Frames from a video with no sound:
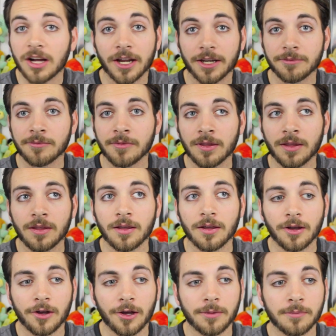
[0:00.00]
gone.
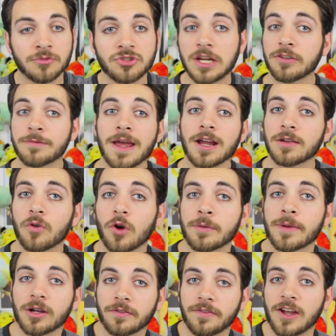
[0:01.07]
James McAvoy and
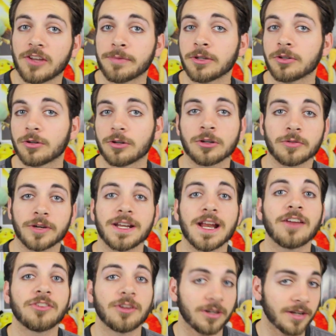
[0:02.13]
Michael Fassbender are great
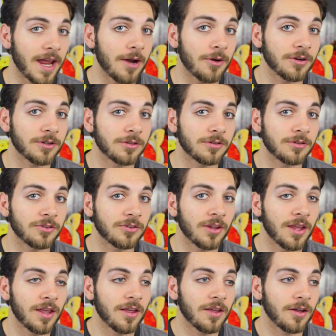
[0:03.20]
as their characters.
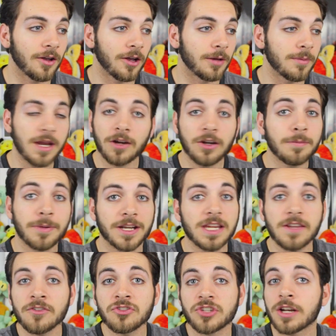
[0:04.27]
Everybody,
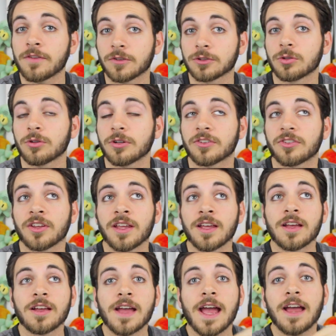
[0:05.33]
even Jennifer Lawrence,
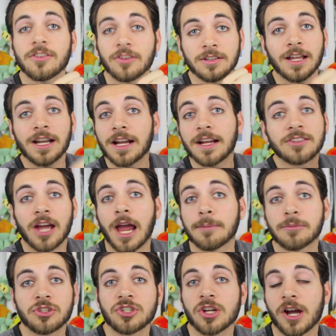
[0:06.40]
has a lot of
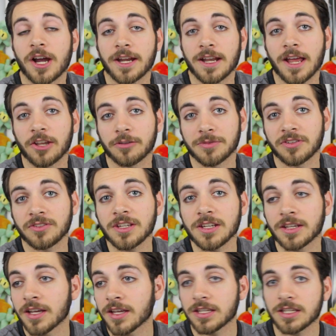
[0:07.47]
time to shine as
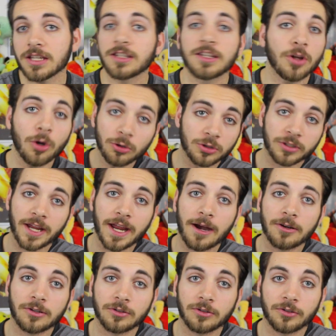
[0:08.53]
Mystique. The older
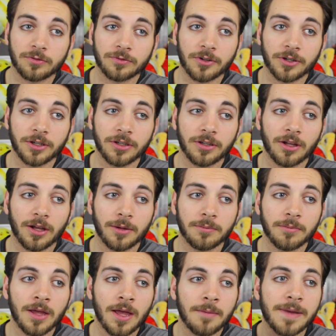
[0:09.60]
characters,
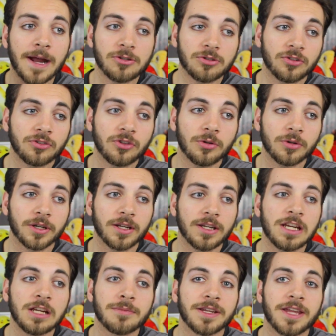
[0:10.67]
frickin' Patrick Stewart,
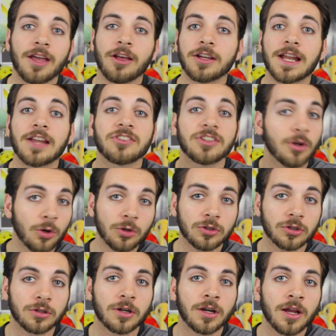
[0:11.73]
Ian McKellen, as the
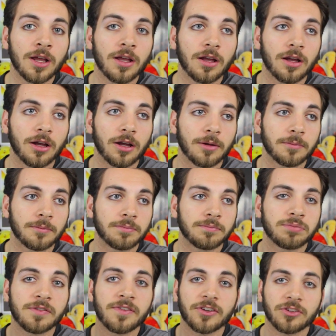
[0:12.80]
older
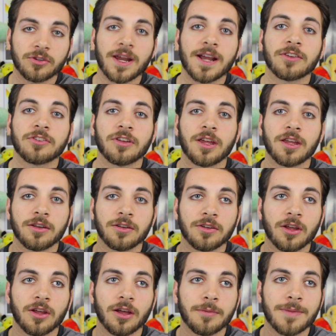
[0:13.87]
Professor X and
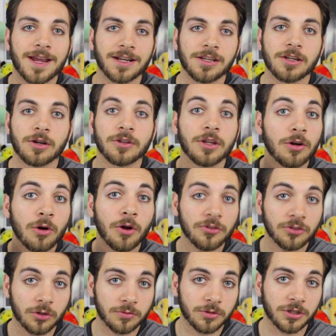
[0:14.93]
Magneto, they're
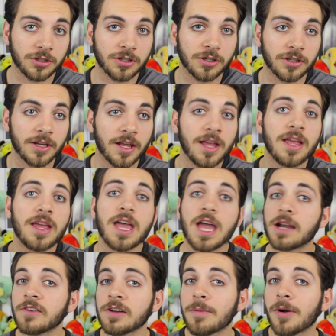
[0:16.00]
also really good.
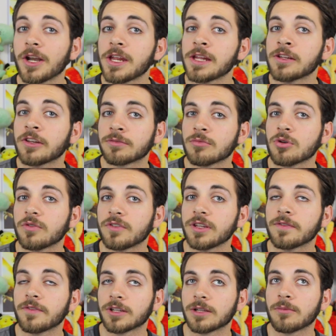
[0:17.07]
Everybody in this
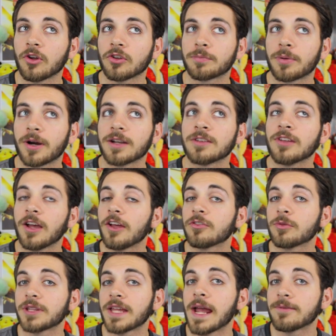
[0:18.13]
movie, for the most part,
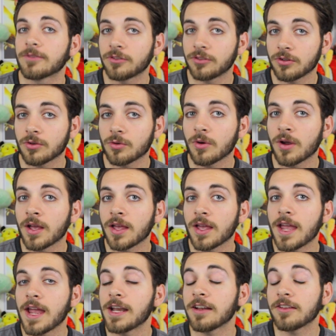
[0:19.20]
does what they have to do,
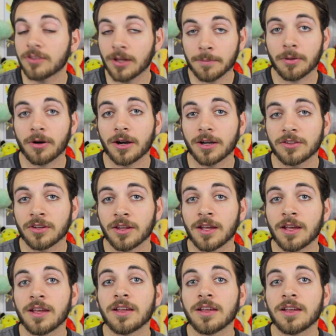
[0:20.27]
and in some parts,